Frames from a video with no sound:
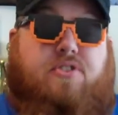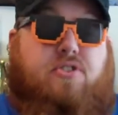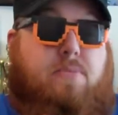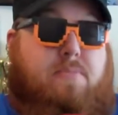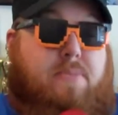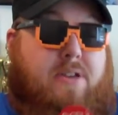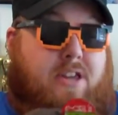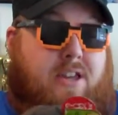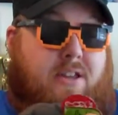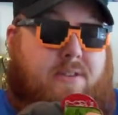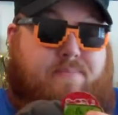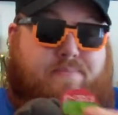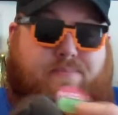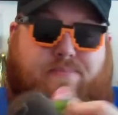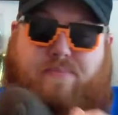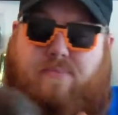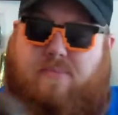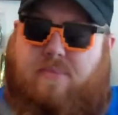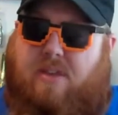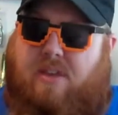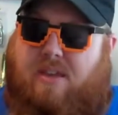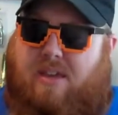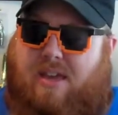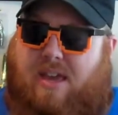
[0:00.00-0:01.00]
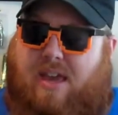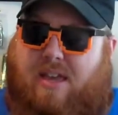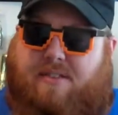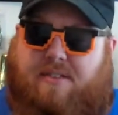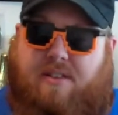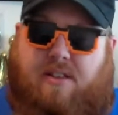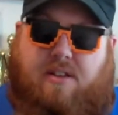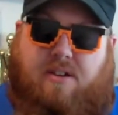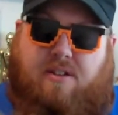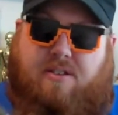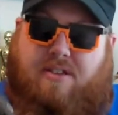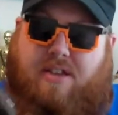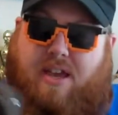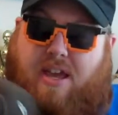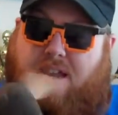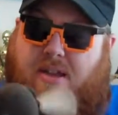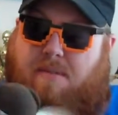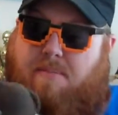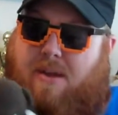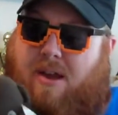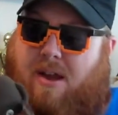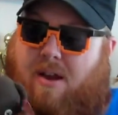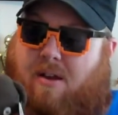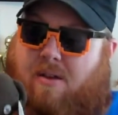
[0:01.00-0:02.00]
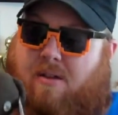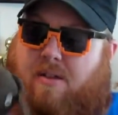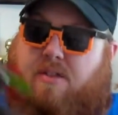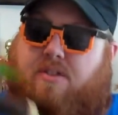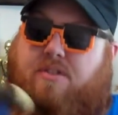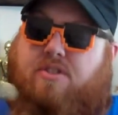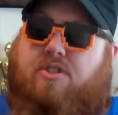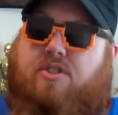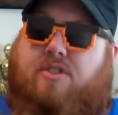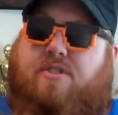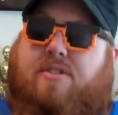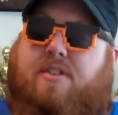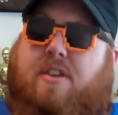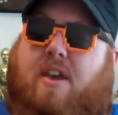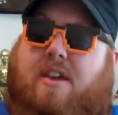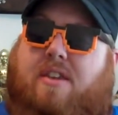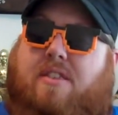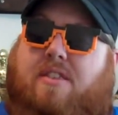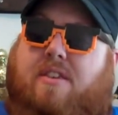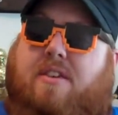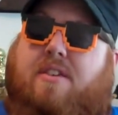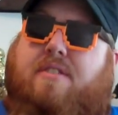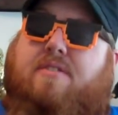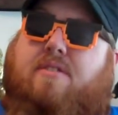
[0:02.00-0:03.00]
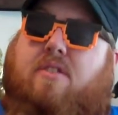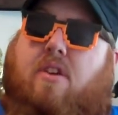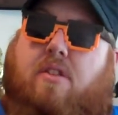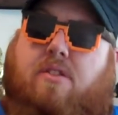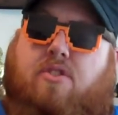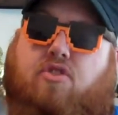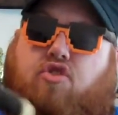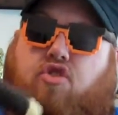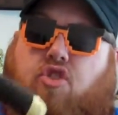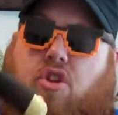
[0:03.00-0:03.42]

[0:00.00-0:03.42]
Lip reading: Mr. Bean. He has a little teddy bear. It looks just like this on the